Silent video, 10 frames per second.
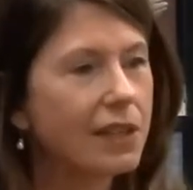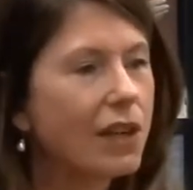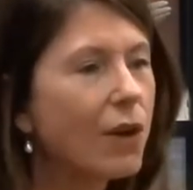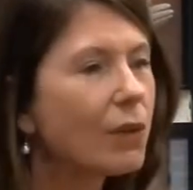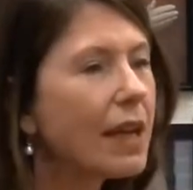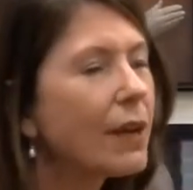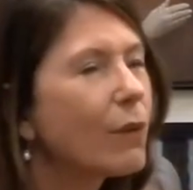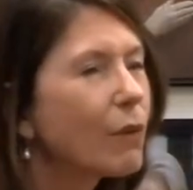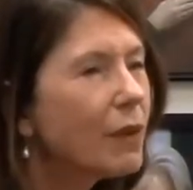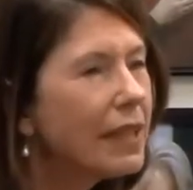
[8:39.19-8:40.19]
You know, like
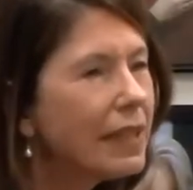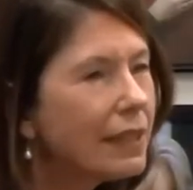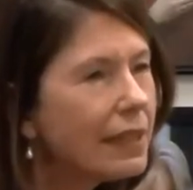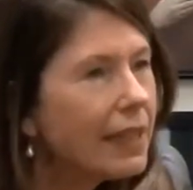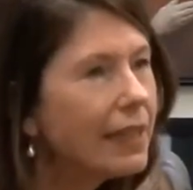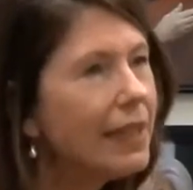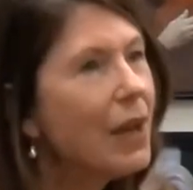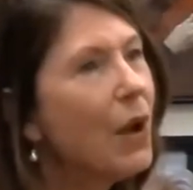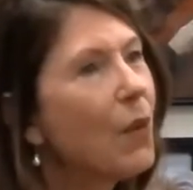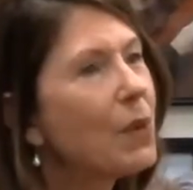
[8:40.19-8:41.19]
really
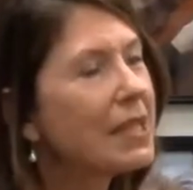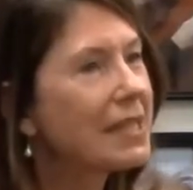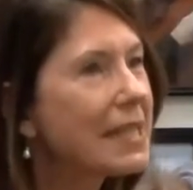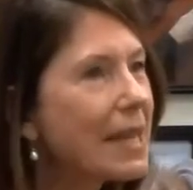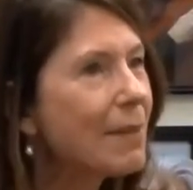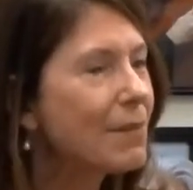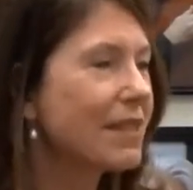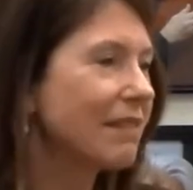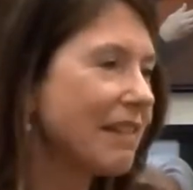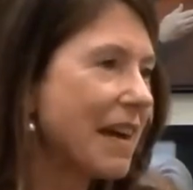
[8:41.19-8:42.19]
what seems
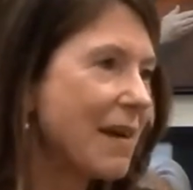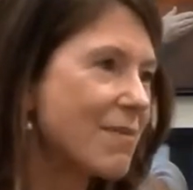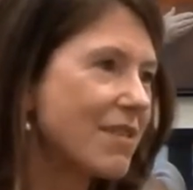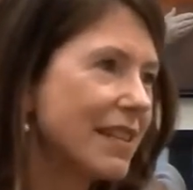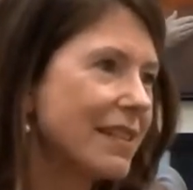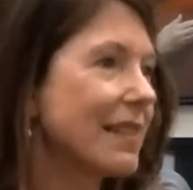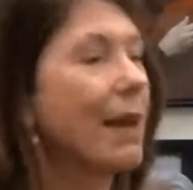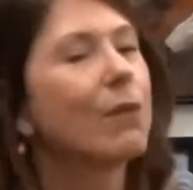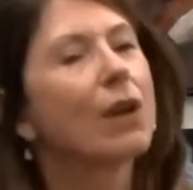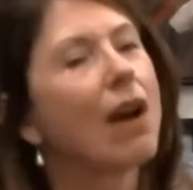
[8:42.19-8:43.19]
glamorous and what